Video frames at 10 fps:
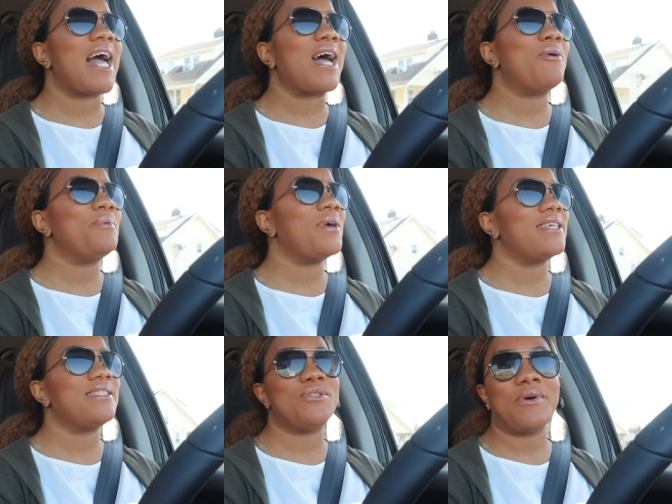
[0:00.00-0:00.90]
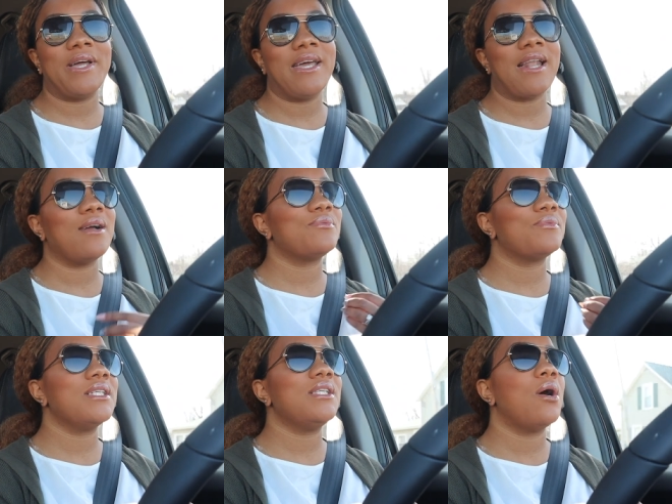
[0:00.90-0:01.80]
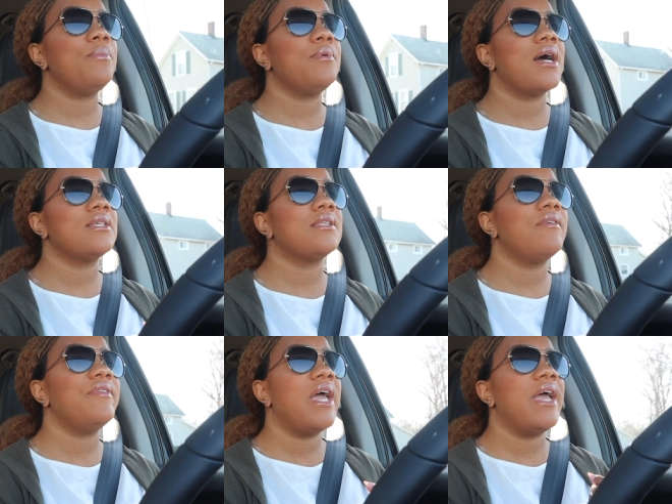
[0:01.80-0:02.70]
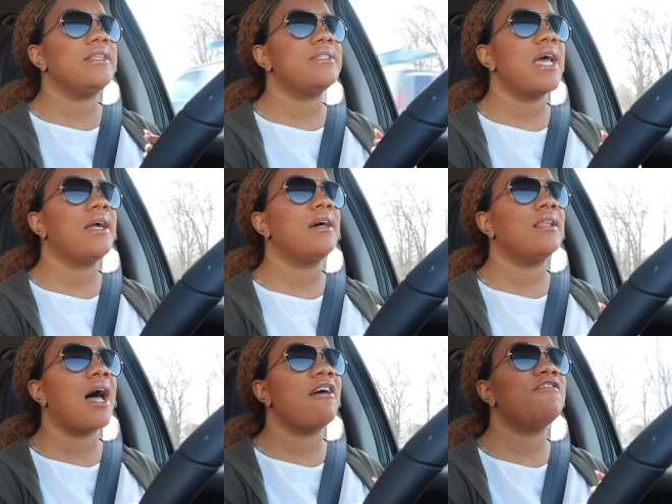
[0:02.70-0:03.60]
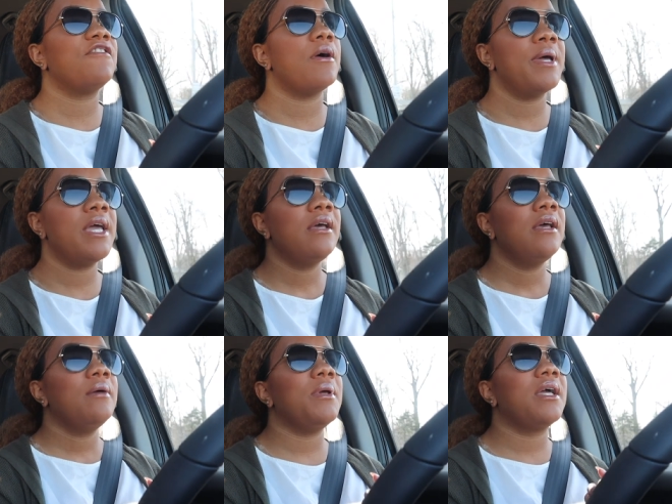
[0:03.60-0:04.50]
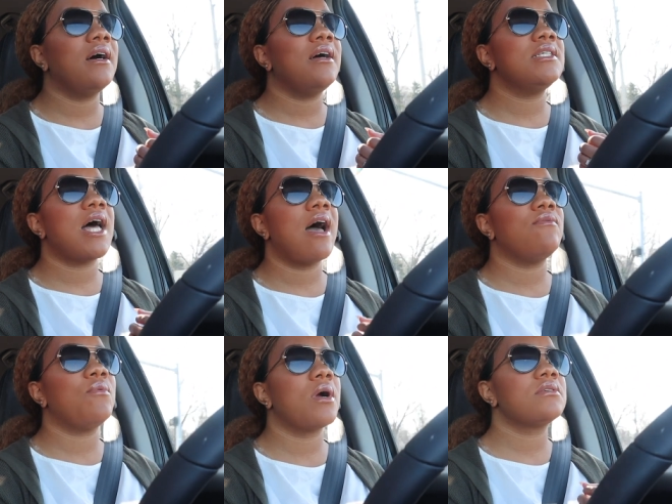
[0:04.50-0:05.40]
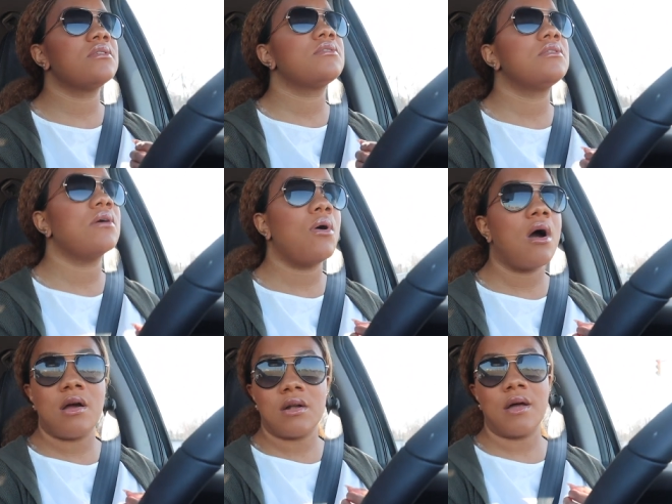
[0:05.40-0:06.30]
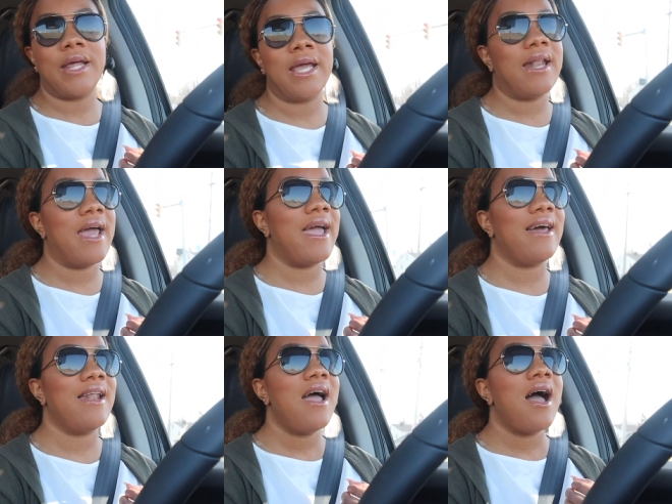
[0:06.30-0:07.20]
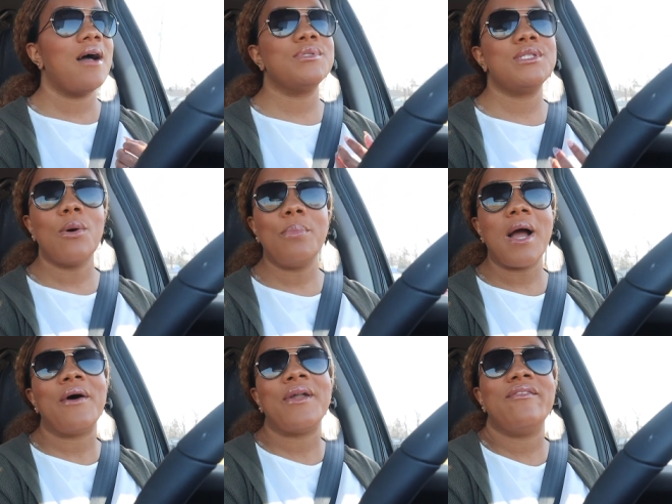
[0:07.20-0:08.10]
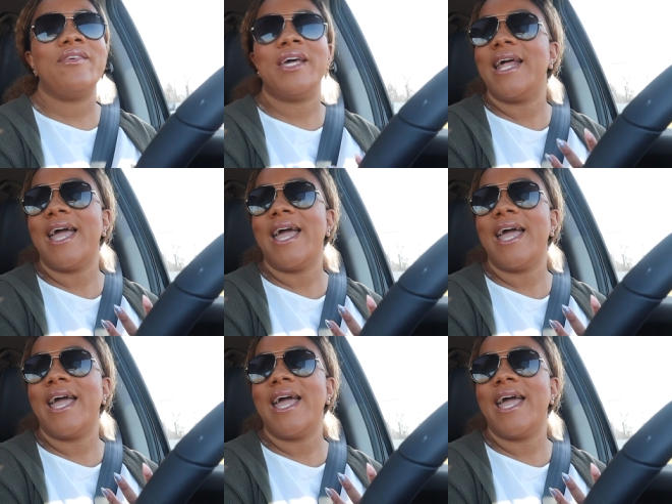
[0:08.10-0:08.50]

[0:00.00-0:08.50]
I hope you guys enjoy it. I really hope you guys love it and take a lot from it because I've worked so hard on it and I'm so proud of it.